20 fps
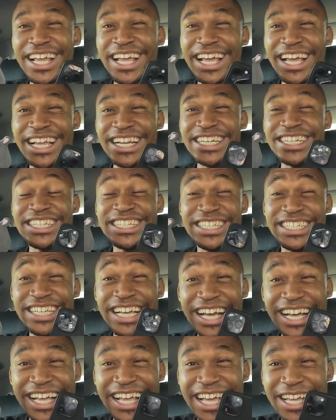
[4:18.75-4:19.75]
and
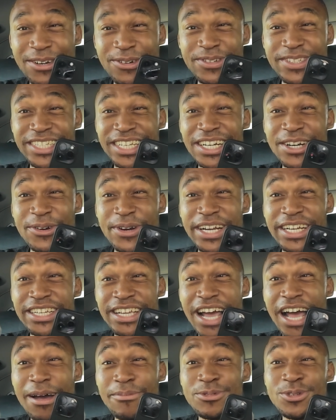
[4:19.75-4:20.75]
yeah, it'll generate
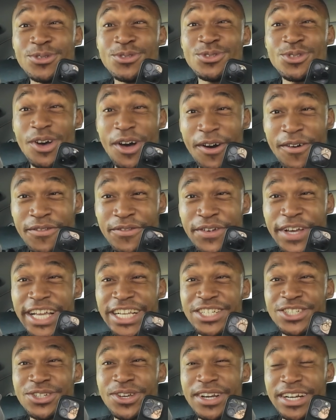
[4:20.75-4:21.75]
up to 12
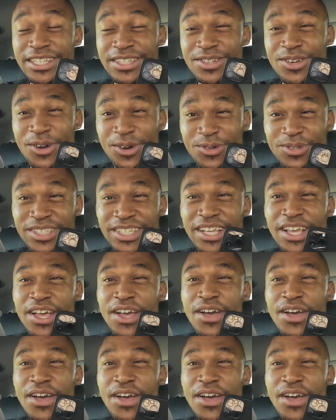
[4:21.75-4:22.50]
insurance codes